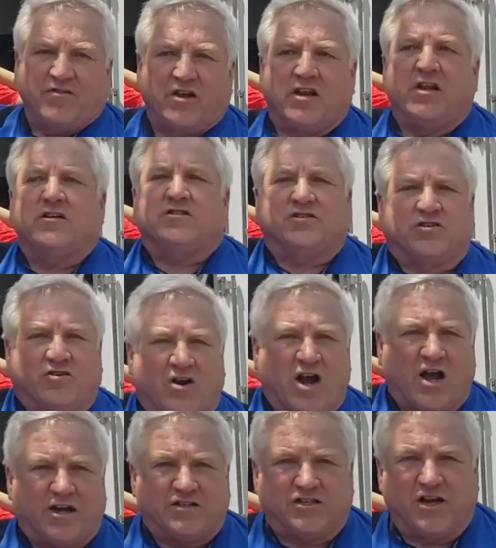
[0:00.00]
it into the
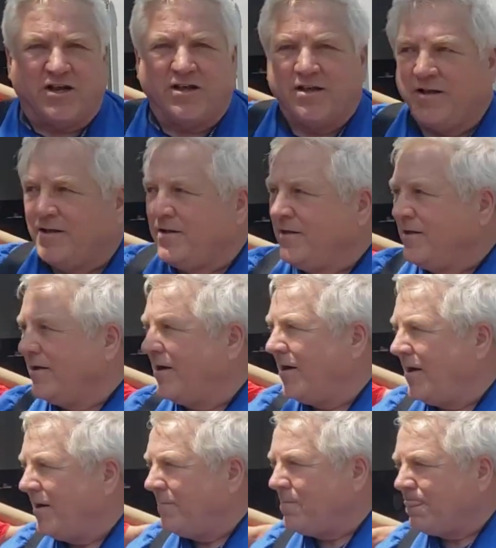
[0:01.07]
garage.
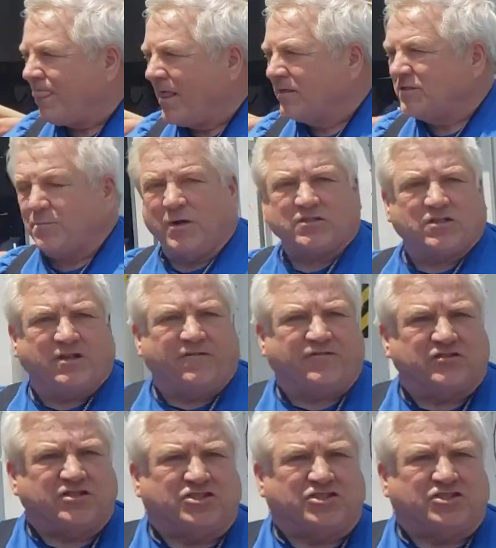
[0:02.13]
Especially for the